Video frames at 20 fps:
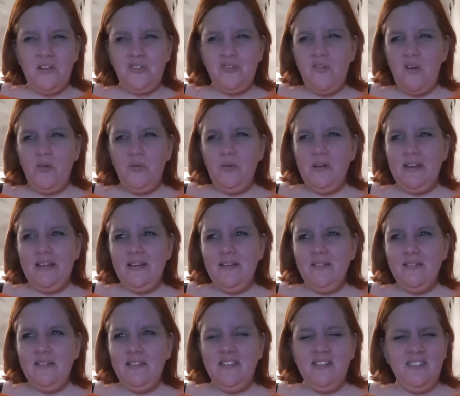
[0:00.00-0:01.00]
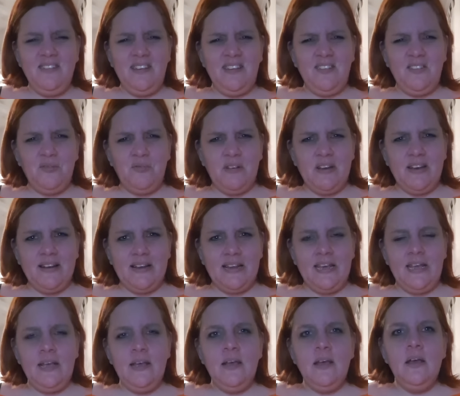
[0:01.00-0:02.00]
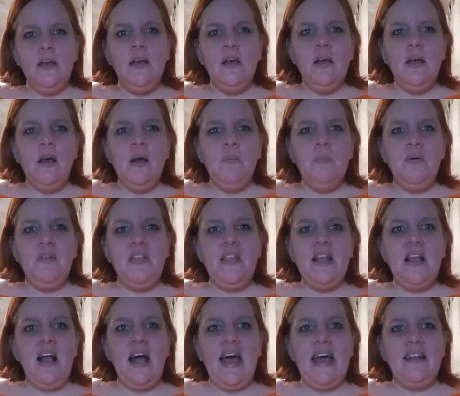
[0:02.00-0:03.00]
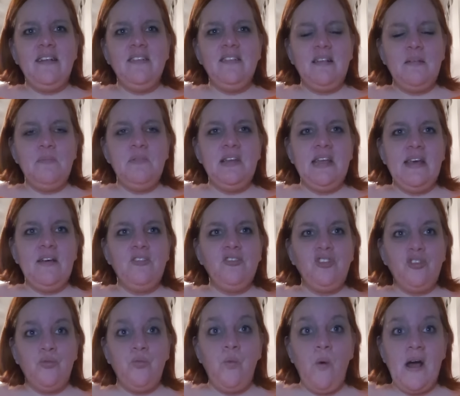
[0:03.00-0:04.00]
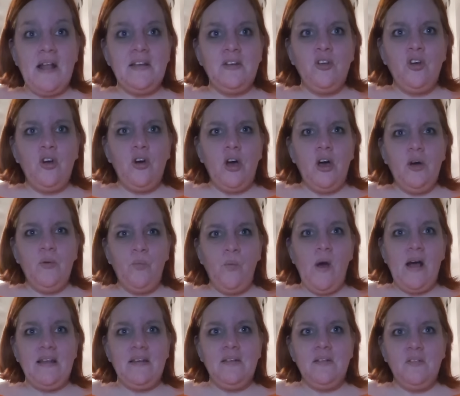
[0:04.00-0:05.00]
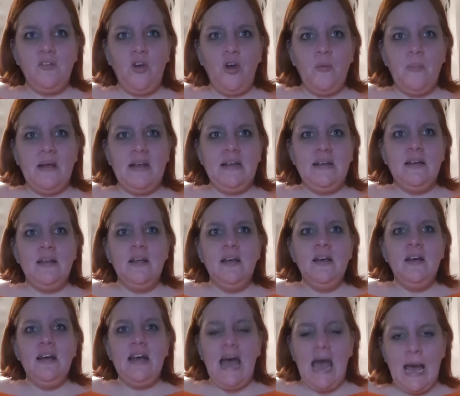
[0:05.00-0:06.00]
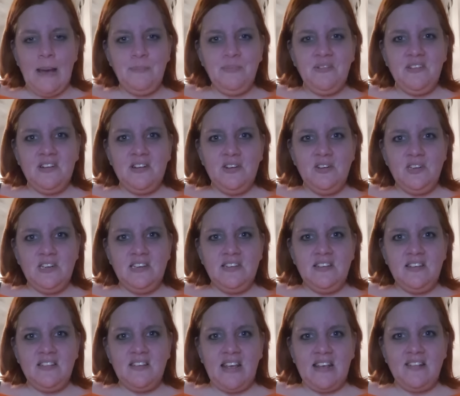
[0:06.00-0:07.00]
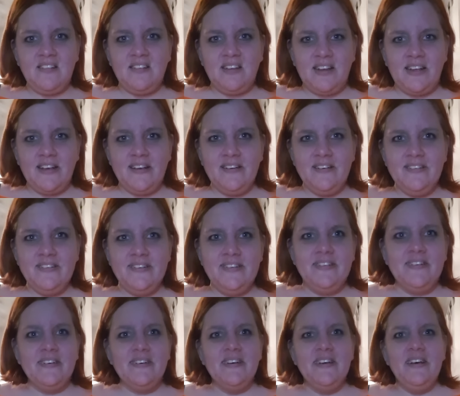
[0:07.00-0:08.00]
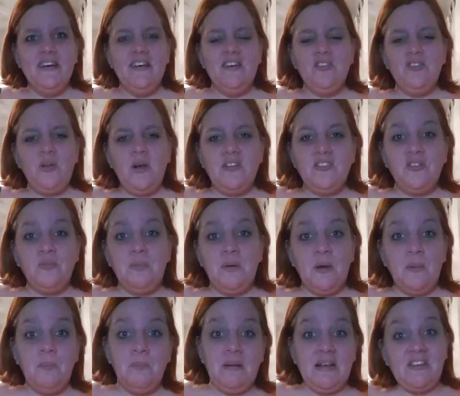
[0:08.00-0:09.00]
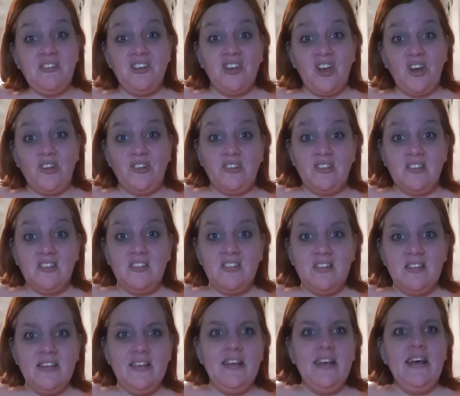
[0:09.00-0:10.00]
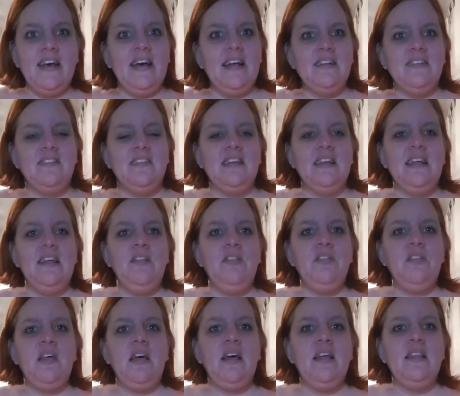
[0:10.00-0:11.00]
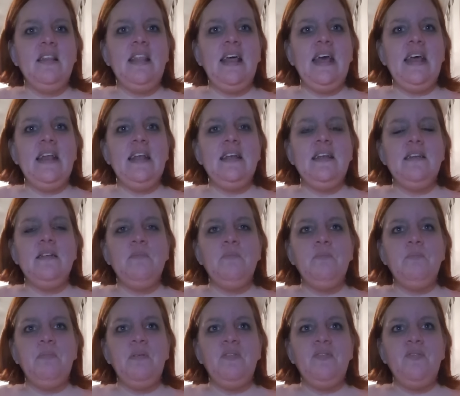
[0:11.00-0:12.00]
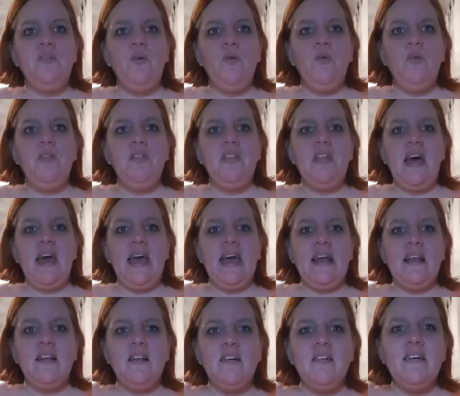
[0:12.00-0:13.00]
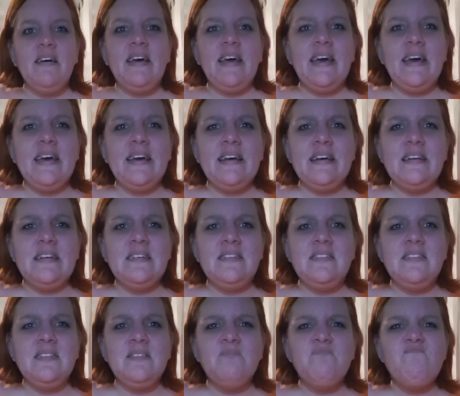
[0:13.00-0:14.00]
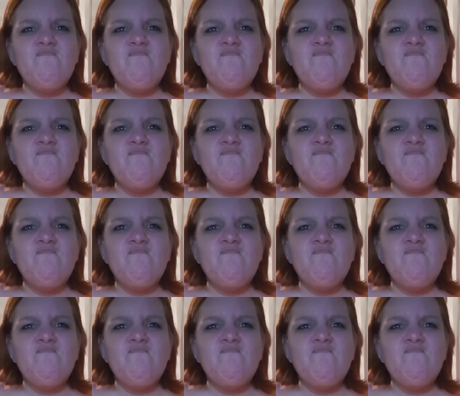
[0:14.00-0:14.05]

trolling exists, really. But then I had somebody else, just one comment, absolutely disgusting. So I just put, bless your cottons. Underneath, and then before that I had